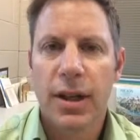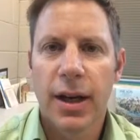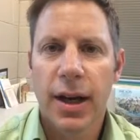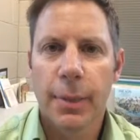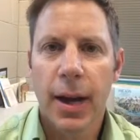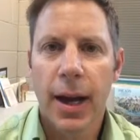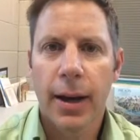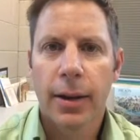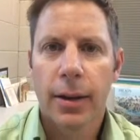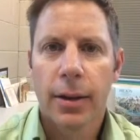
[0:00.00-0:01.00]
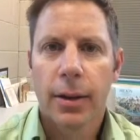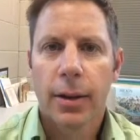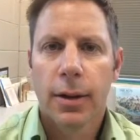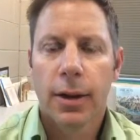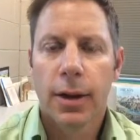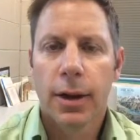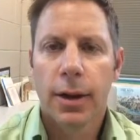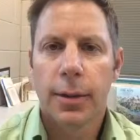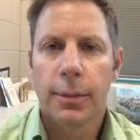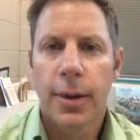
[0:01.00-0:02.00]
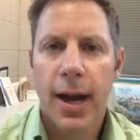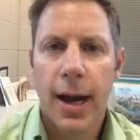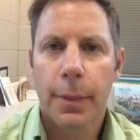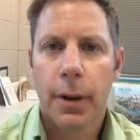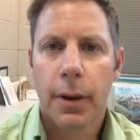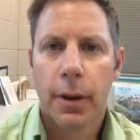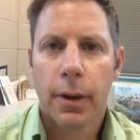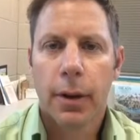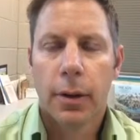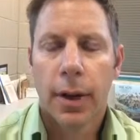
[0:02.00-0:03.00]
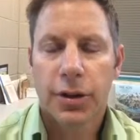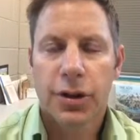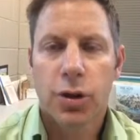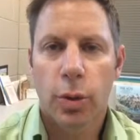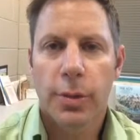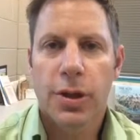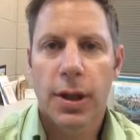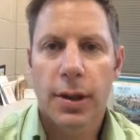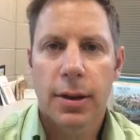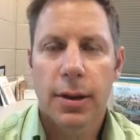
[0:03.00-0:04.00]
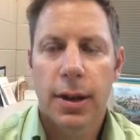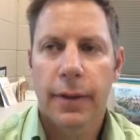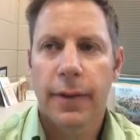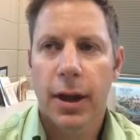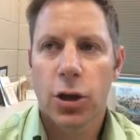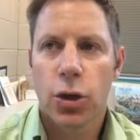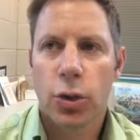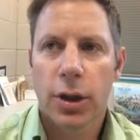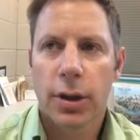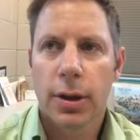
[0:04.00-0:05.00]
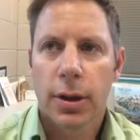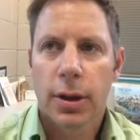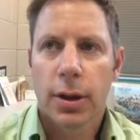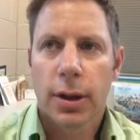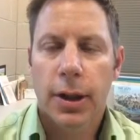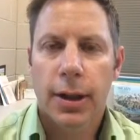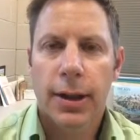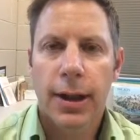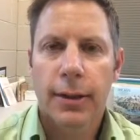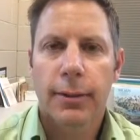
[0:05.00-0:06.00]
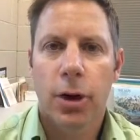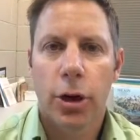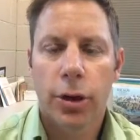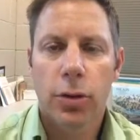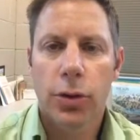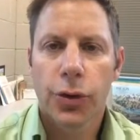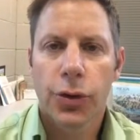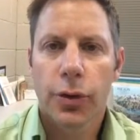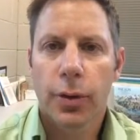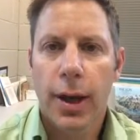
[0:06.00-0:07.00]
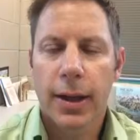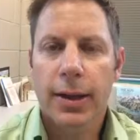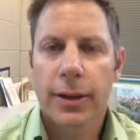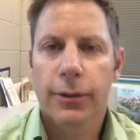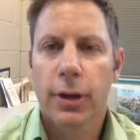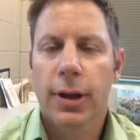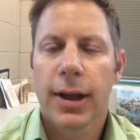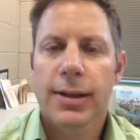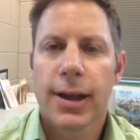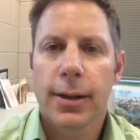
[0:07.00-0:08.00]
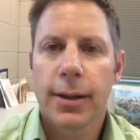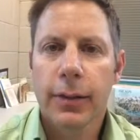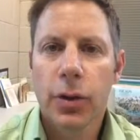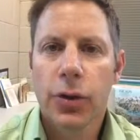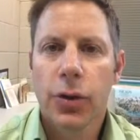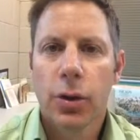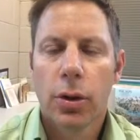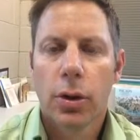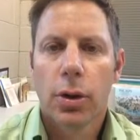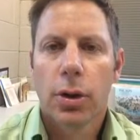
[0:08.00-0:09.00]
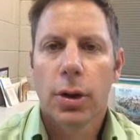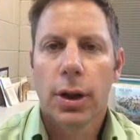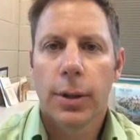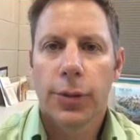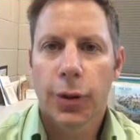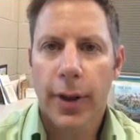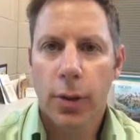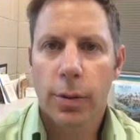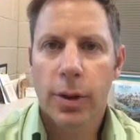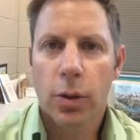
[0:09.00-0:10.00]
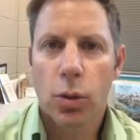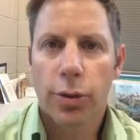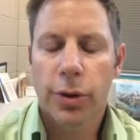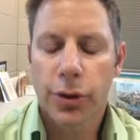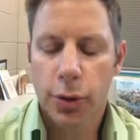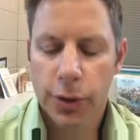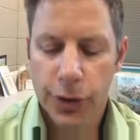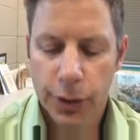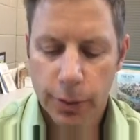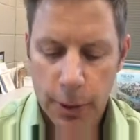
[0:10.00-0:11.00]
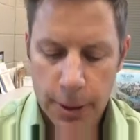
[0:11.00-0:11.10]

iPad app. Actually, it's a website that you can get articles at different Lexile levels. So that would be one resource.